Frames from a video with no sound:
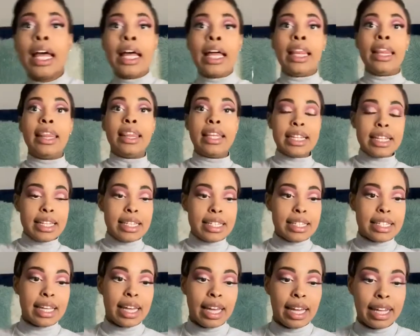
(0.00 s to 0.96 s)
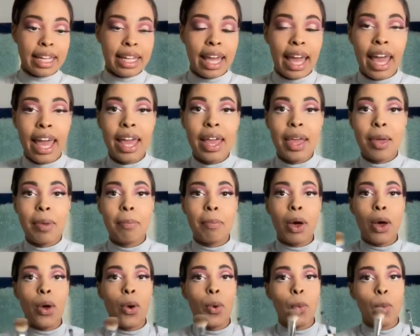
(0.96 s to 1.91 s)
This came
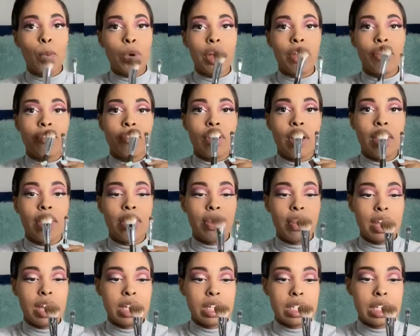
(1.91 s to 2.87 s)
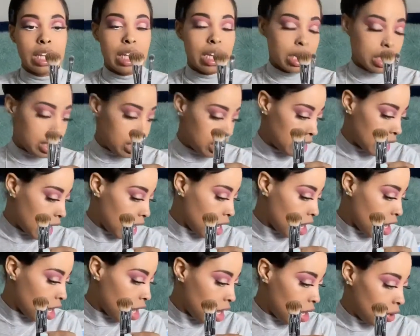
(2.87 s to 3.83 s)
with this in a set
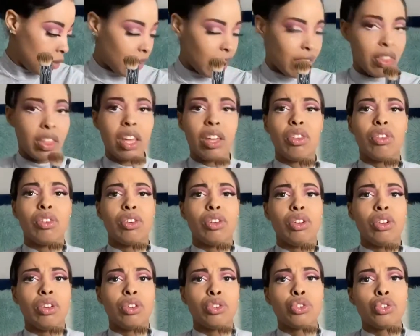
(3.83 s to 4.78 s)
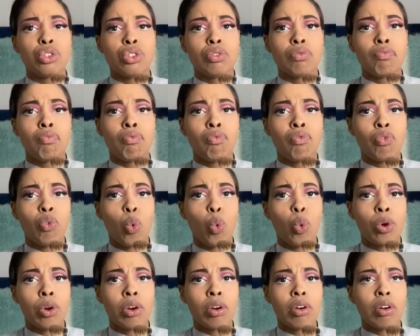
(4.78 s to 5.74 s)
of, I think,
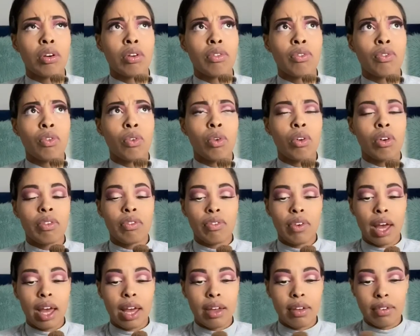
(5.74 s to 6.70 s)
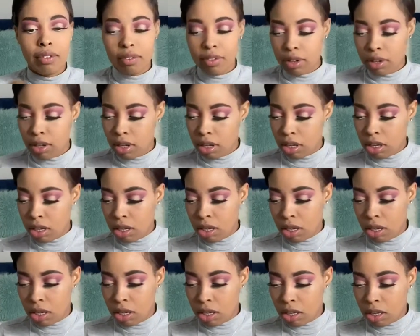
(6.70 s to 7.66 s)
four or five.
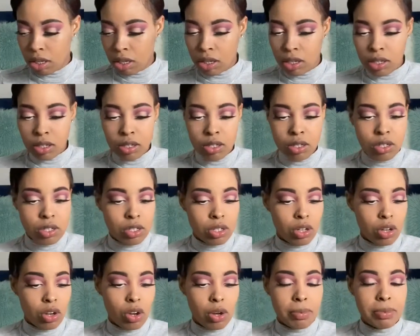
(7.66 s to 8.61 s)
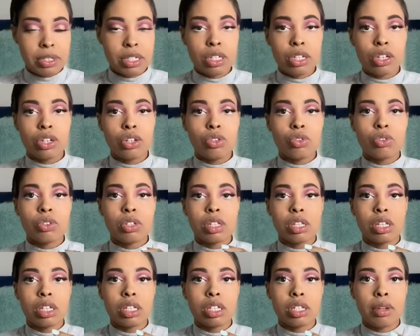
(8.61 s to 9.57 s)
So I'm just going to use
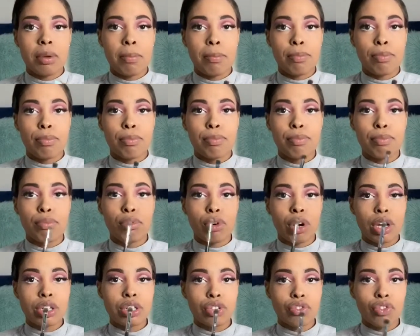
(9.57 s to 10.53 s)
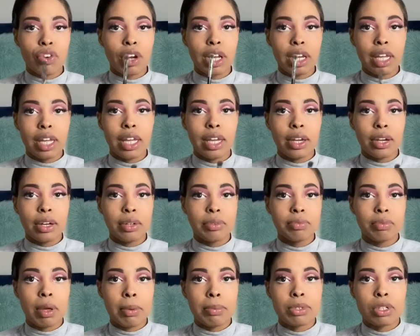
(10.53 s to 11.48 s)
this brush right here.
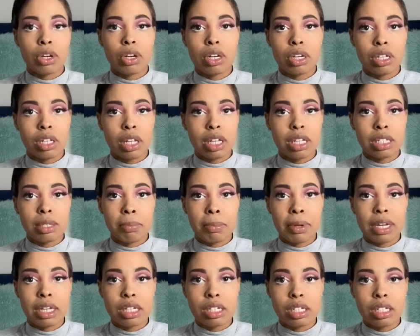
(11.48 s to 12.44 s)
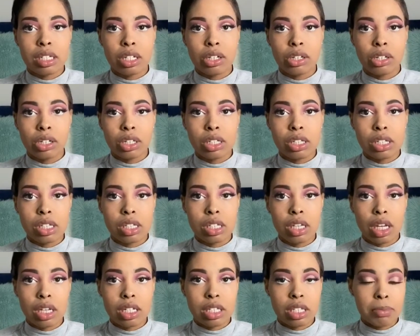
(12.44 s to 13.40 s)
I'm sorry, like somebody just literally just
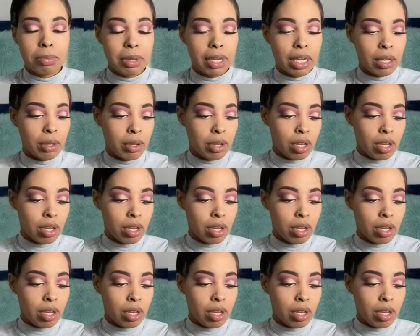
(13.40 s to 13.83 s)
texted me.